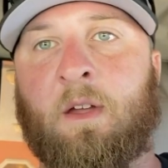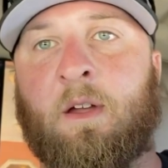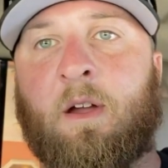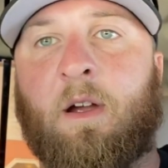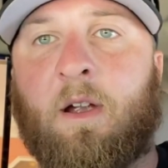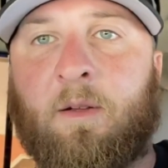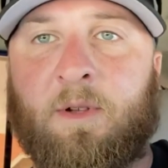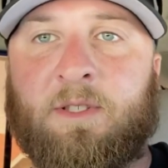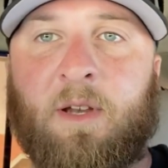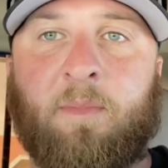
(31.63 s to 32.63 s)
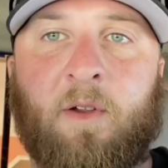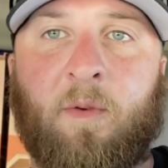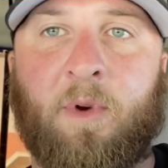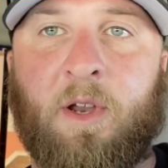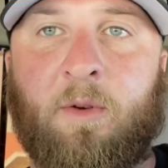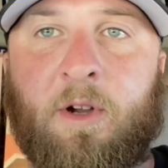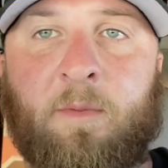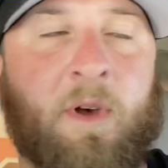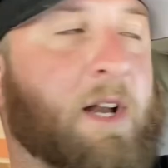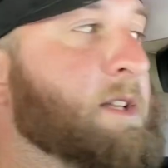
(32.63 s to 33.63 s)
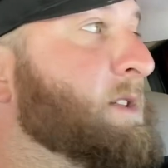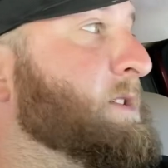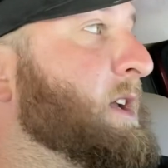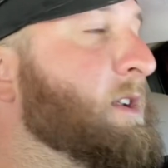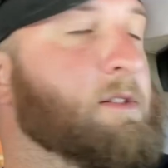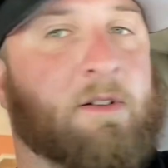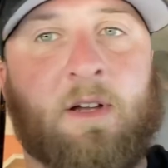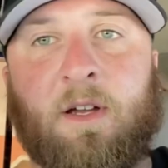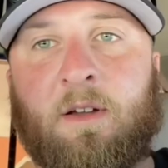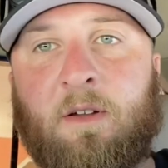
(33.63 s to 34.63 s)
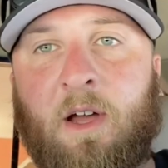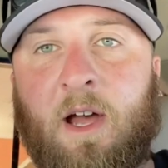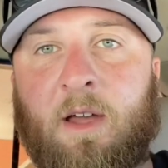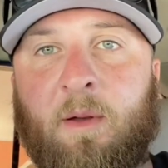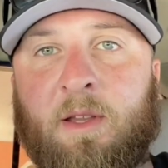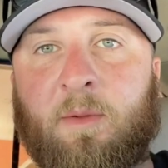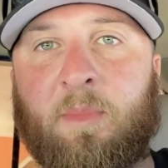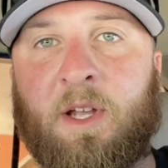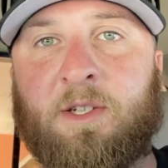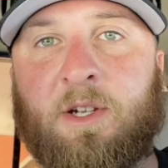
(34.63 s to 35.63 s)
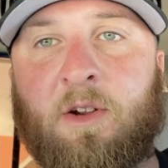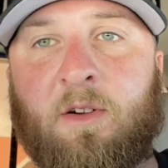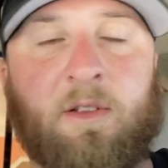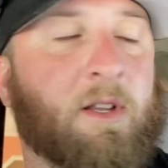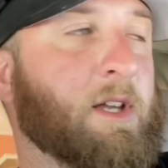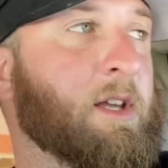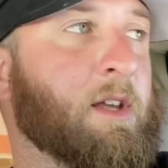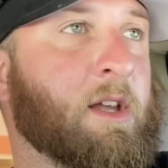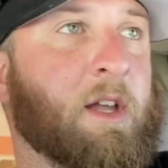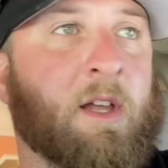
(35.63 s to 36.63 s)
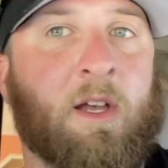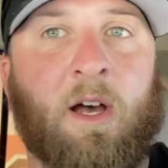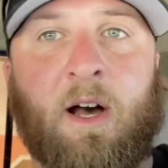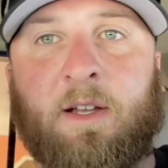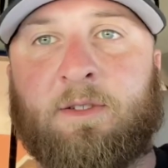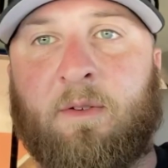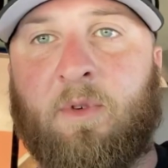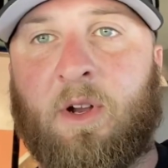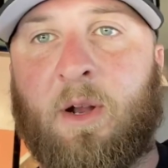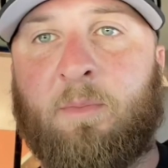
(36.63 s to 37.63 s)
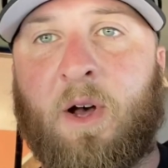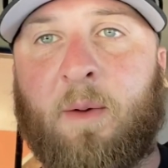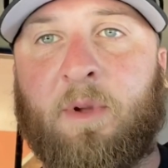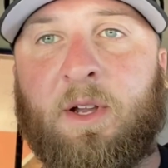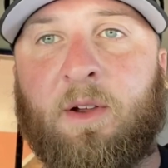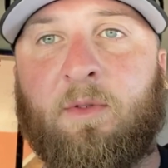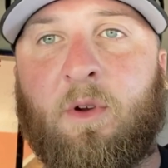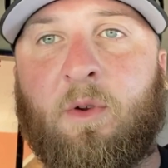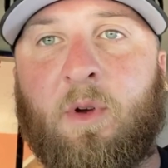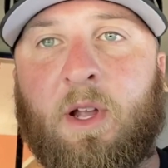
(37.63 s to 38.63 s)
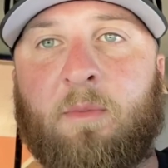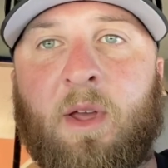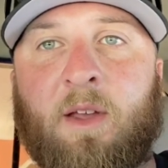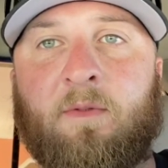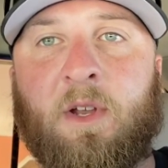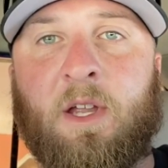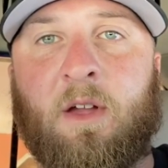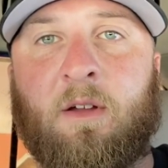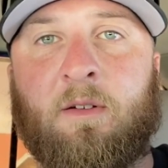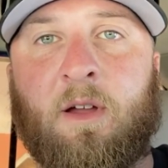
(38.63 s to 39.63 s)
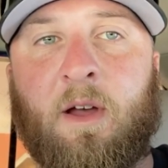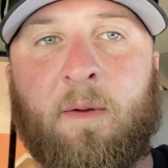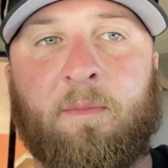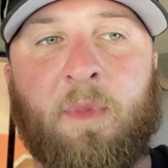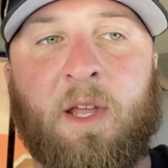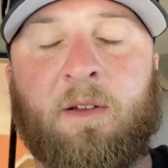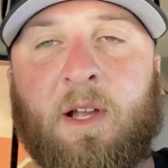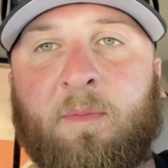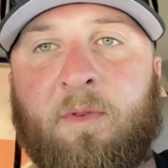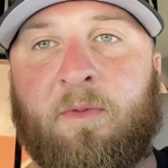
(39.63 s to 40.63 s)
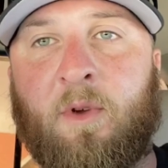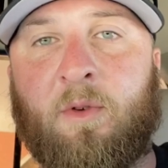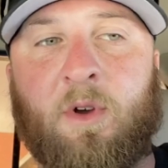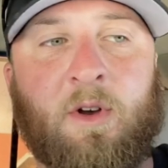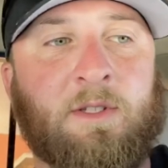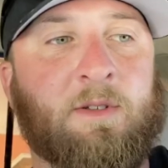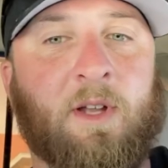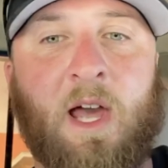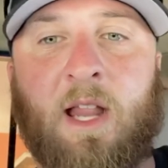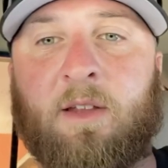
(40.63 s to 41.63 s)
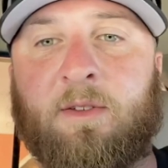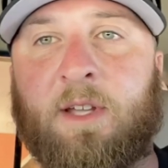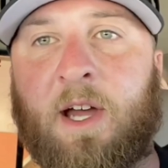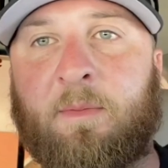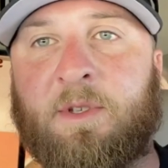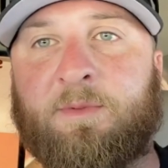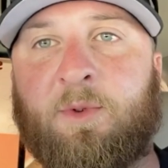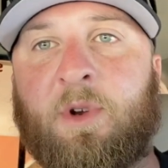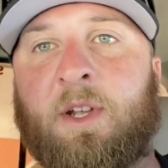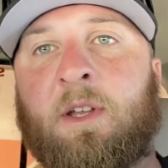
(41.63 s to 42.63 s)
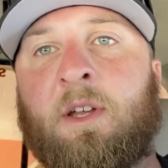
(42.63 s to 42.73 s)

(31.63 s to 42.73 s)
Alright, what's up everybody? Welcome back to the channel. I am at the beach currently, so I figured I'd pop in here real quick and make a video. I'm making a couple phone calls, so I got a little time this morning